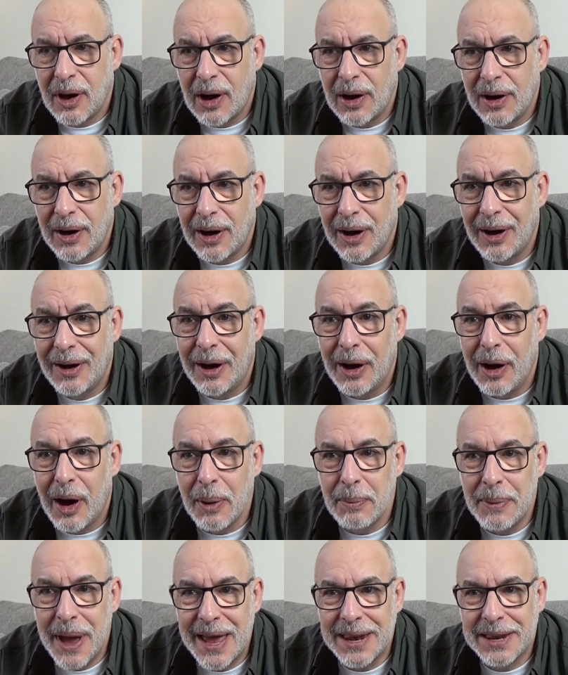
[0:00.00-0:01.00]

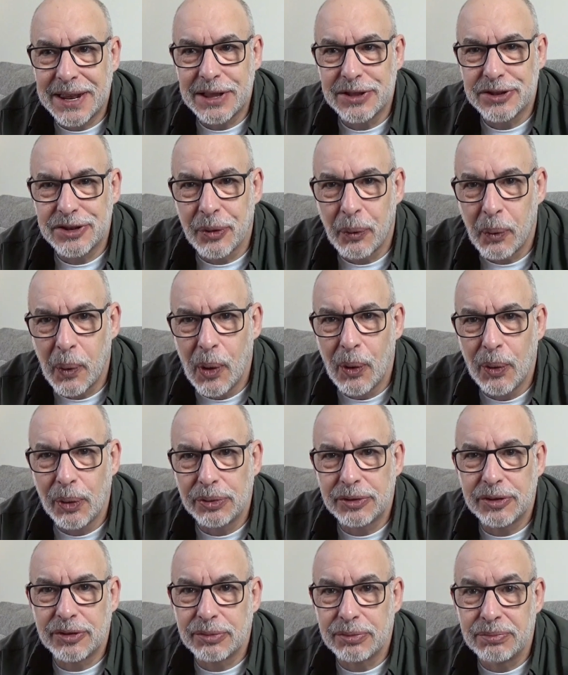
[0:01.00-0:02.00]
I'm heading
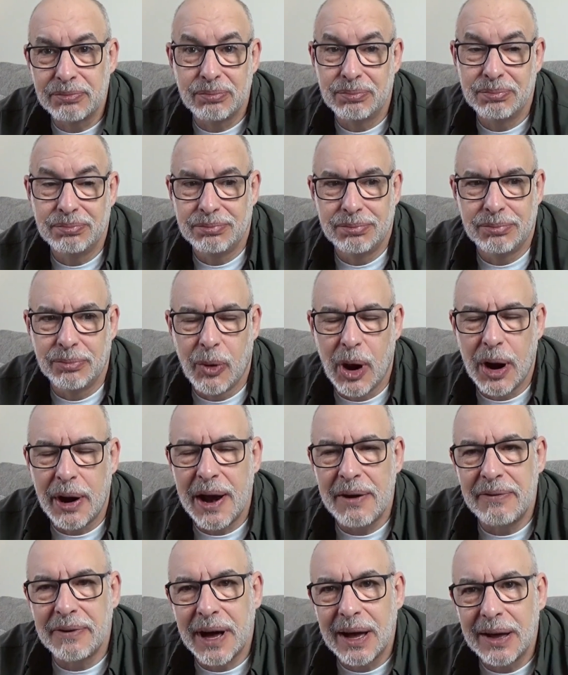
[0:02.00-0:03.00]
towards
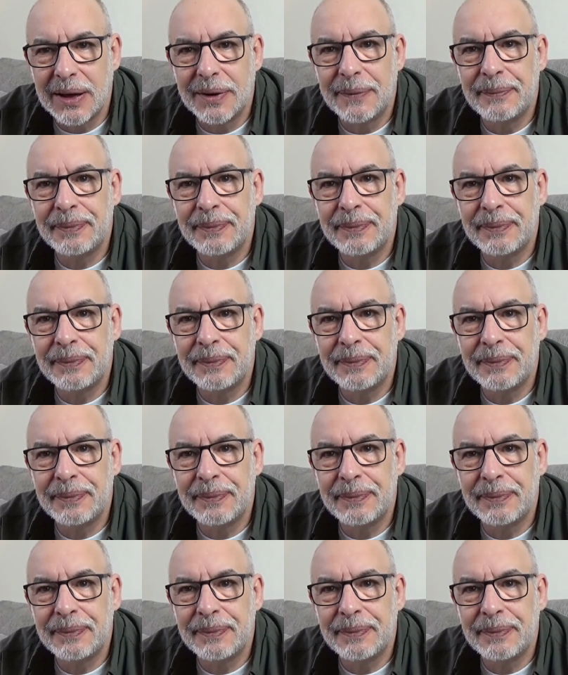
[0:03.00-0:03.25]
wherever,